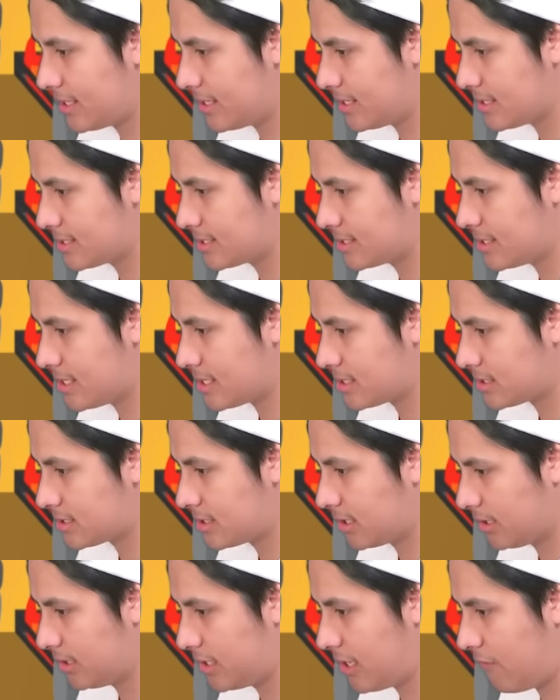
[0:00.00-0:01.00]
is this
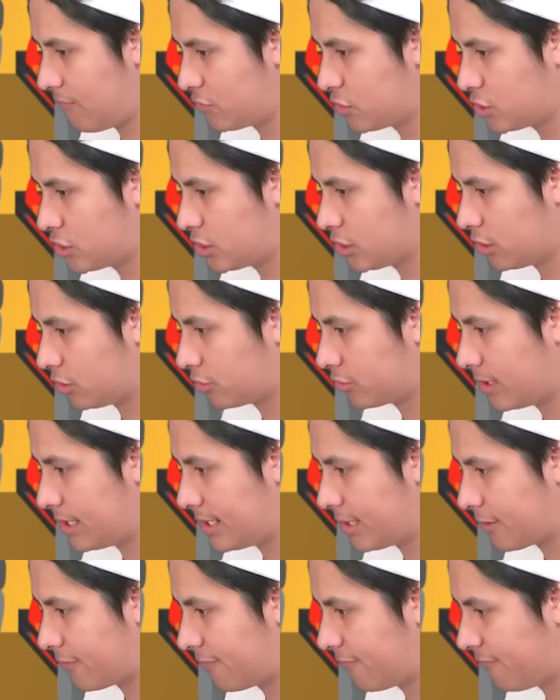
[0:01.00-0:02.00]
to leave children
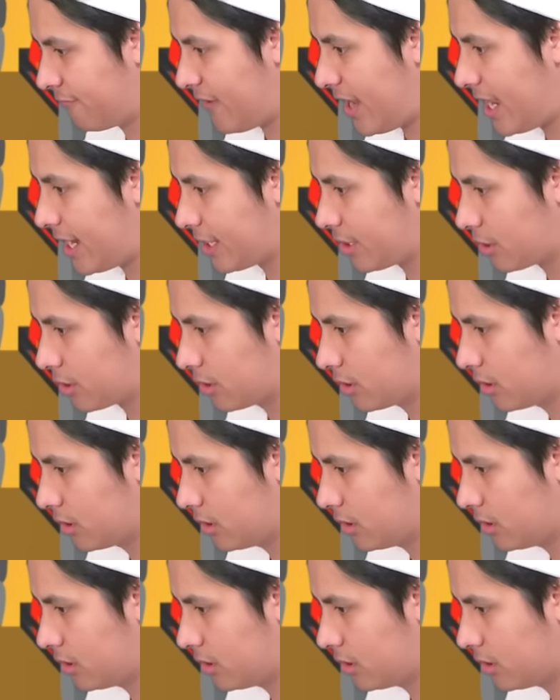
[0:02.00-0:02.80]
near fire?